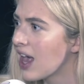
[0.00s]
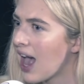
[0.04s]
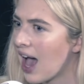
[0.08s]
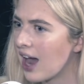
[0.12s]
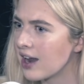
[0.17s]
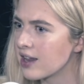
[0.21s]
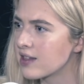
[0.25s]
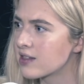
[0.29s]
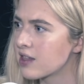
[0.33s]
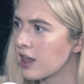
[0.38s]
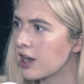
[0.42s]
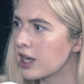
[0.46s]

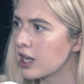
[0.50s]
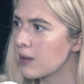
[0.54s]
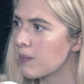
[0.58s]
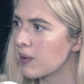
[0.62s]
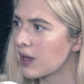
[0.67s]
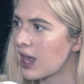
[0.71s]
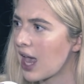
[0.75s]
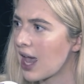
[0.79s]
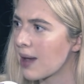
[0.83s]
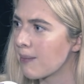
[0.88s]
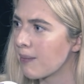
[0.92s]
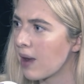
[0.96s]
And it suddenly
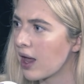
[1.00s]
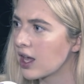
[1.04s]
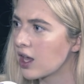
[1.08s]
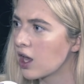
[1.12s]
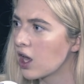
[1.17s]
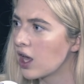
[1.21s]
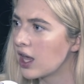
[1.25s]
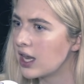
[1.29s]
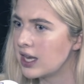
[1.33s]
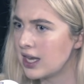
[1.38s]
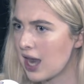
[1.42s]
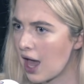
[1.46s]
became like
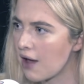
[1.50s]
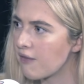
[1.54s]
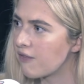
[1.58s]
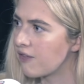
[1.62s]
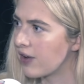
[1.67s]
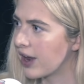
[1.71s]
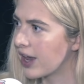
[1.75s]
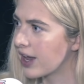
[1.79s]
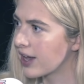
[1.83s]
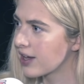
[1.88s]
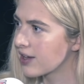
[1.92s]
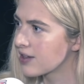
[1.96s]

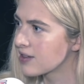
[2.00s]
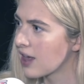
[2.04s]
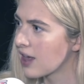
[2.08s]
Netflix.